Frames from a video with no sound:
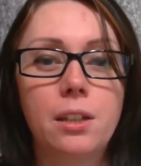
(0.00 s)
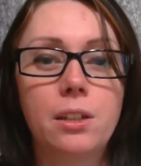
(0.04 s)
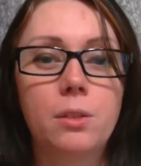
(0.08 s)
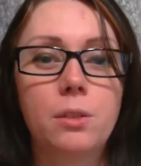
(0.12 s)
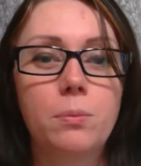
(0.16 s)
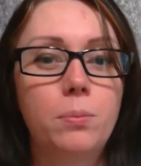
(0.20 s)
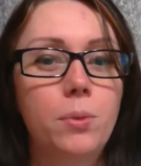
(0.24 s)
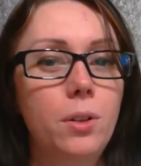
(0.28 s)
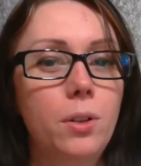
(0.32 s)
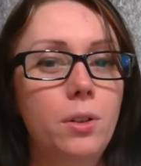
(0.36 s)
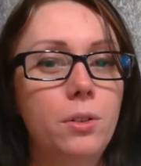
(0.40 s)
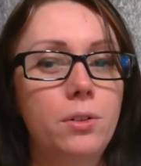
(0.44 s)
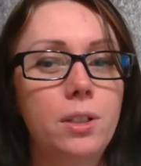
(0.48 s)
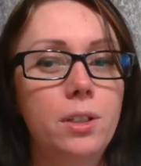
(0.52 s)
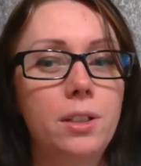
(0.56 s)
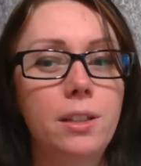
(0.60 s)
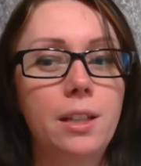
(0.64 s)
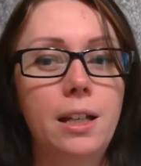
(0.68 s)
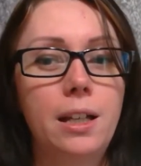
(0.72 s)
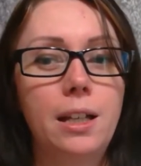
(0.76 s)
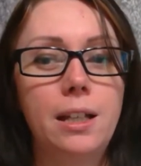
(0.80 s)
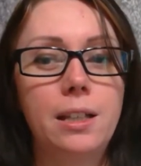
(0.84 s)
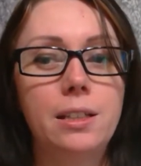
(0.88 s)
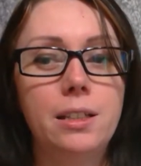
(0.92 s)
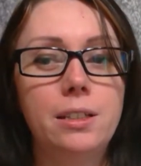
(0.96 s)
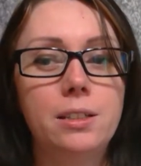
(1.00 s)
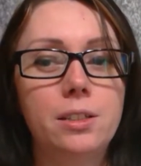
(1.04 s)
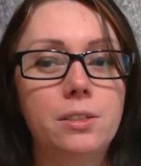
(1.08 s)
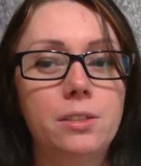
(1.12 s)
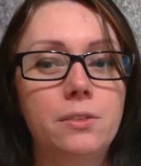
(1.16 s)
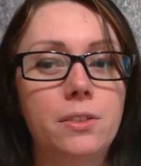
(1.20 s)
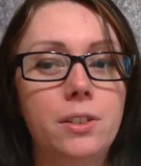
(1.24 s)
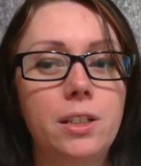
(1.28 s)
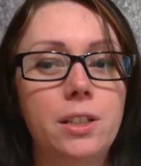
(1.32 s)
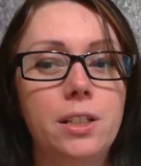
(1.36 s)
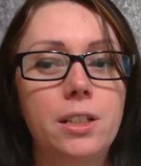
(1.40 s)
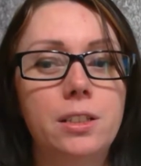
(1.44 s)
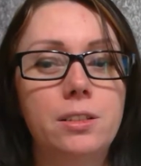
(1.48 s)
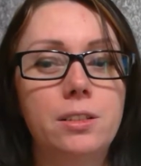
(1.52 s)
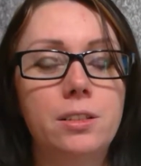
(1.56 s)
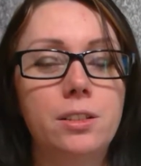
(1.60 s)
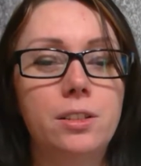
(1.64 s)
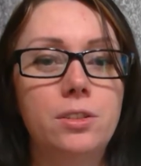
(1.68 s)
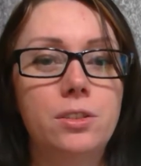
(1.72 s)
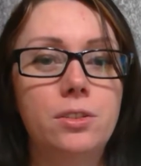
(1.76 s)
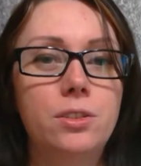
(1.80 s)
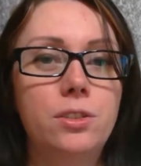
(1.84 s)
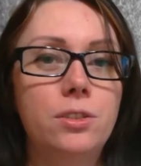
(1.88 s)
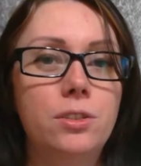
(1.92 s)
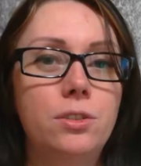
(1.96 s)
The pro to that is it's very easy
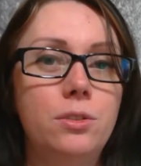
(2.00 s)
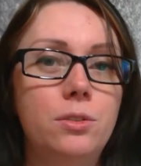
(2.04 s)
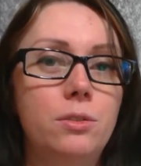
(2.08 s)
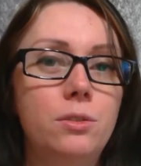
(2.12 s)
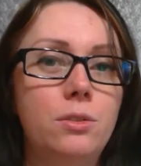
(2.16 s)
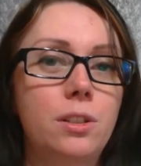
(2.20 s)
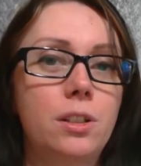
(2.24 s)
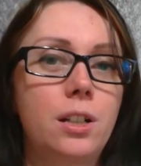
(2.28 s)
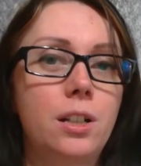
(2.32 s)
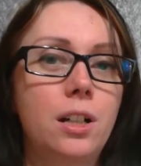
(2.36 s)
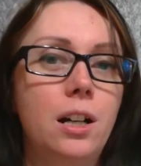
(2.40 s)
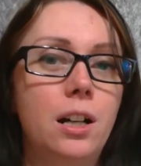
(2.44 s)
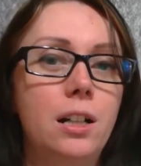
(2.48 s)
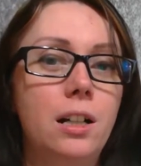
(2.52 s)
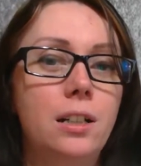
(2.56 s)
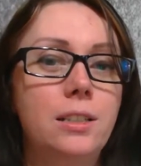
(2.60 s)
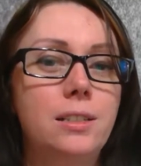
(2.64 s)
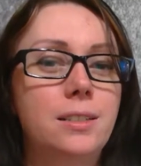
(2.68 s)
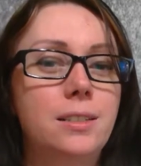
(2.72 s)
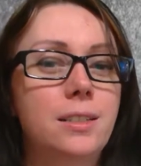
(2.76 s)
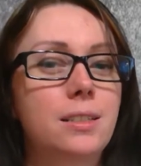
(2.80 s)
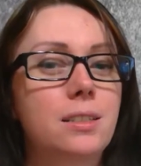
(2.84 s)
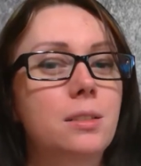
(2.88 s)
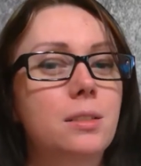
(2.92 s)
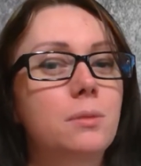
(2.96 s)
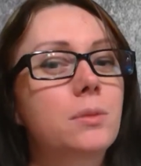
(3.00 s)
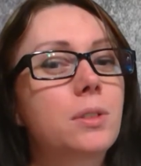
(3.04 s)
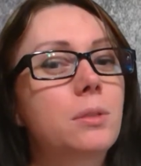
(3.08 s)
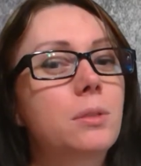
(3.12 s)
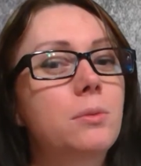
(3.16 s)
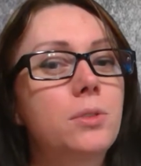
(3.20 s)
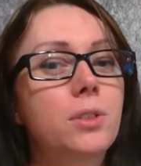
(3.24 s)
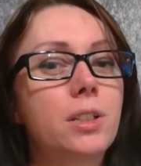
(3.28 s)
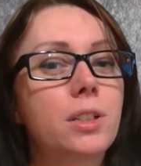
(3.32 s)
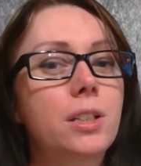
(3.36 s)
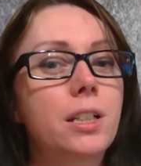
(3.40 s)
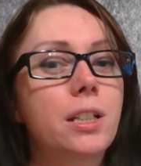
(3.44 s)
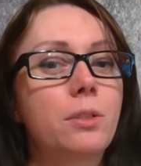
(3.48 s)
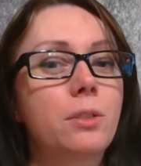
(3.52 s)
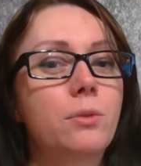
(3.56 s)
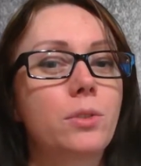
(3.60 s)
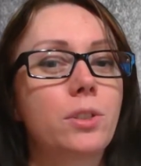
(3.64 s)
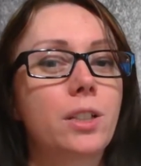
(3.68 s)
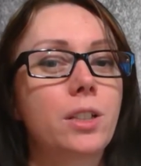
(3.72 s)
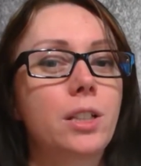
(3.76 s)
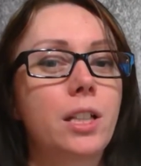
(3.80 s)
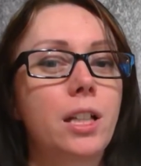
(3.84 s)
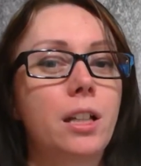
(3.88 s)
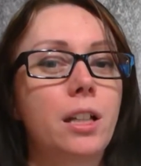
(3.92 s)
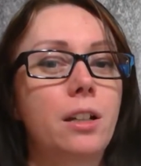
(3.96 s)
to do. The con is that sometimes you can get
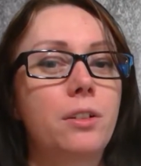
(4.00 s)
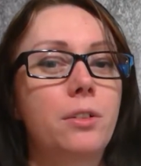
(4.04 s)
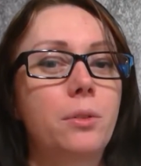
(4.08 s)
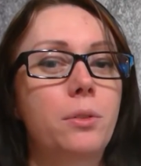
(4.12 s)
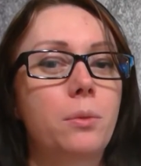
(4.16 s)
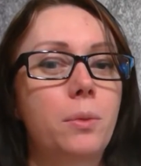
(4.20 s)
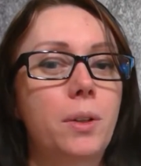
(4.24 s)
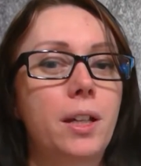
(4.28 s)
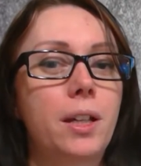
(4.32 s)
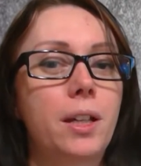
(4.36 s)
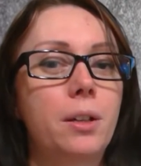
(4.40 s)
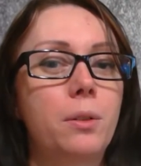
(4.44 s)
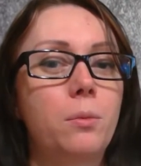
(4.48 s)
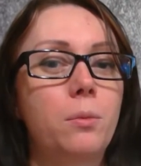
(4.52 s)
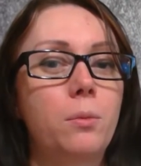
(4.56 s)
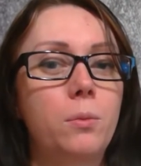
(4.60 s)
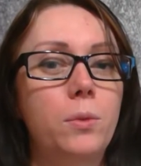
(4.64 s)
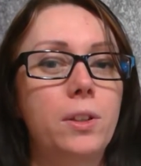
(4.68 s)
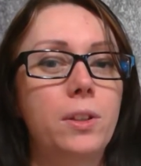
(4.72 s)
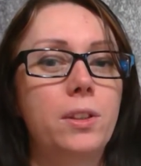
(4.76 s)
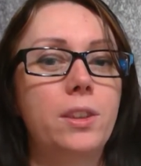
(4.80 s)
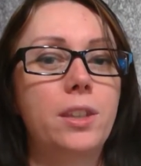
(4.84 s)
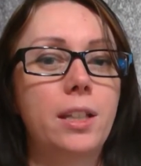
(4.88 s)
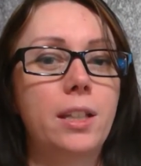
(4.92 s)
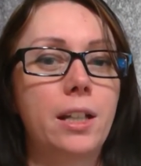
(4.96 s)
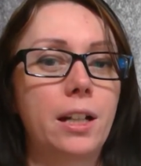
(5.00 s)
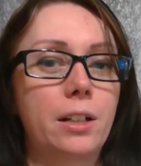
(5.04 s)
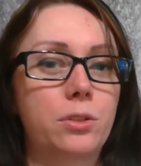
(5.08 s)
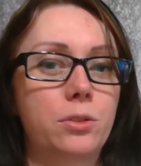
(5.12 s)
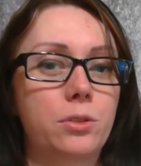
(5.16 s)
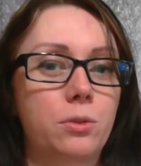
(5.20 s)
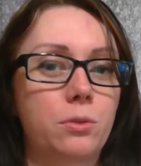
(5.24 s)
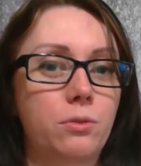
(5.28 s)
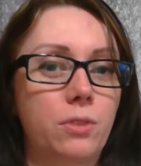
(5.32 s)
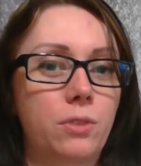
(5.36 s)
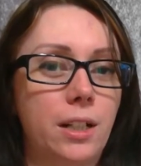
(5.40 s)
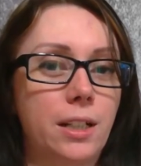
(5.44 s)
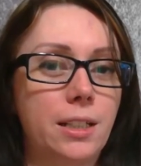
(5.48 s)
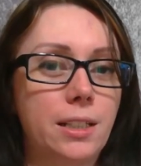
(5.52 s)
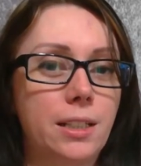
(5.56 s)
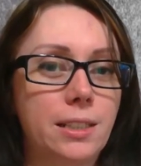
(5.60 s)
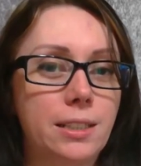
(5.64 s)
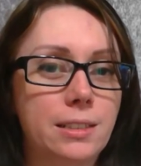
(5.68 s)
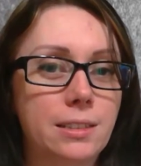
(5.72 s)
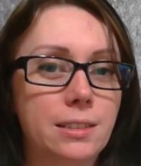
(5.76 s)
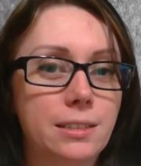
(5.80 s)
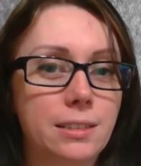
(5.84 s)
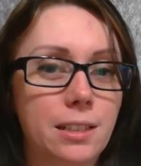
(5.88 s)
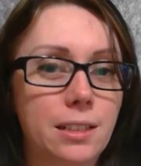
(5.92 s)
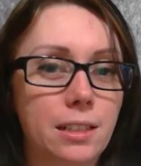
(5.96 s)
really carried away with the actual writing
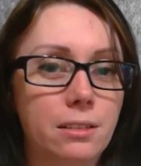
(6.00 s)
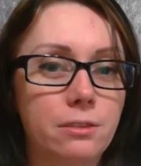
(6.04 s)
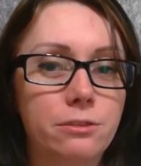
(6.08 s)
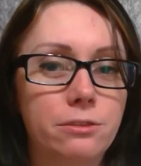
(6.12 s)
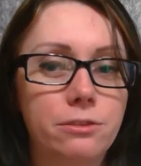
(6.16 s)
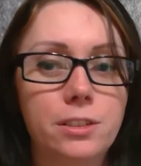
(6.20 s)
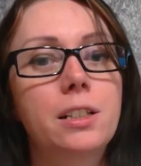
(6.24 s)
itself.